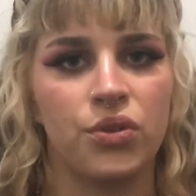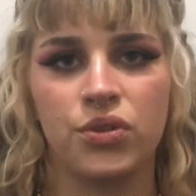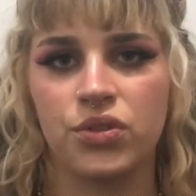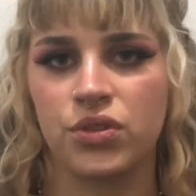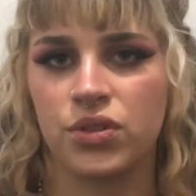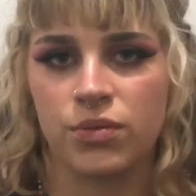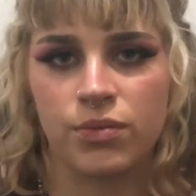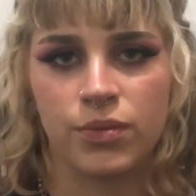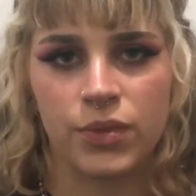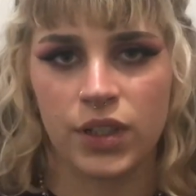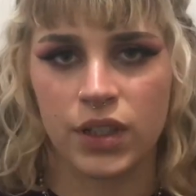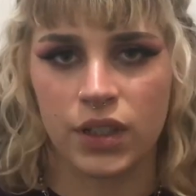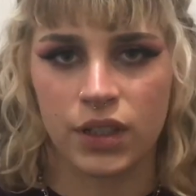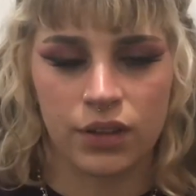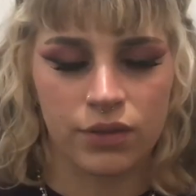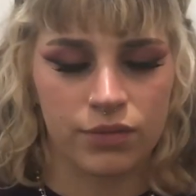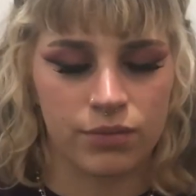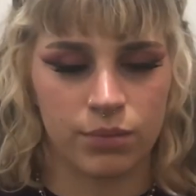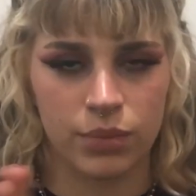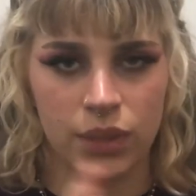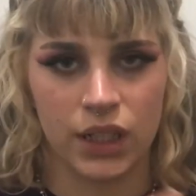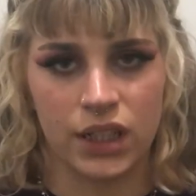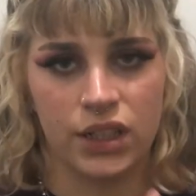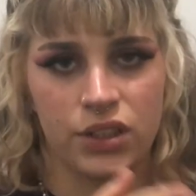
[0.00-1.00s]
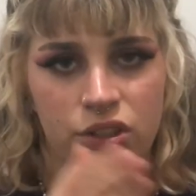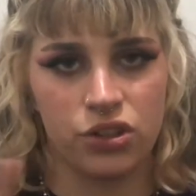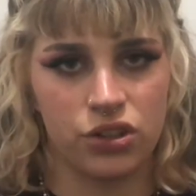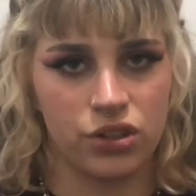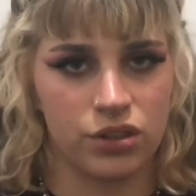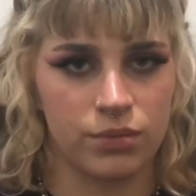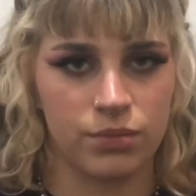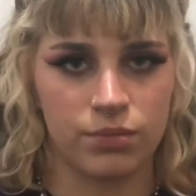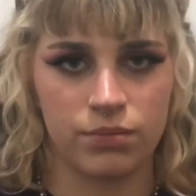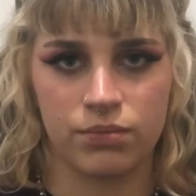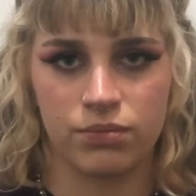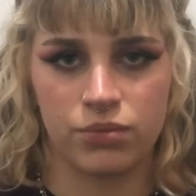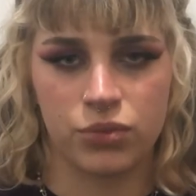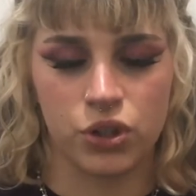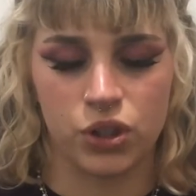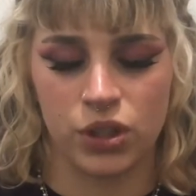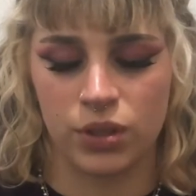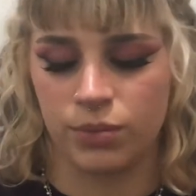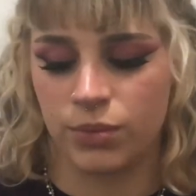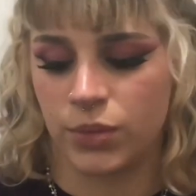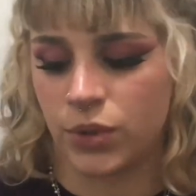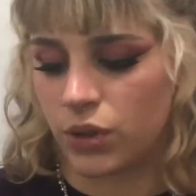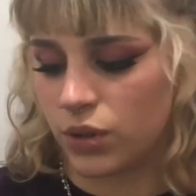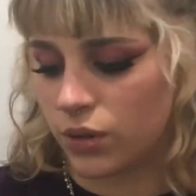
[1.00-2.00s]
something of bleach to
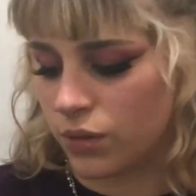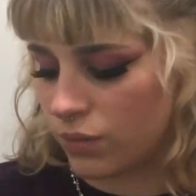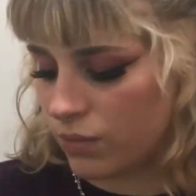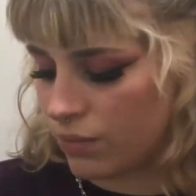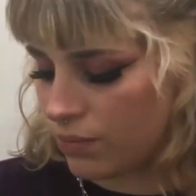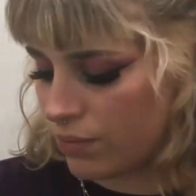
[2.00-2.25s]
shampoo.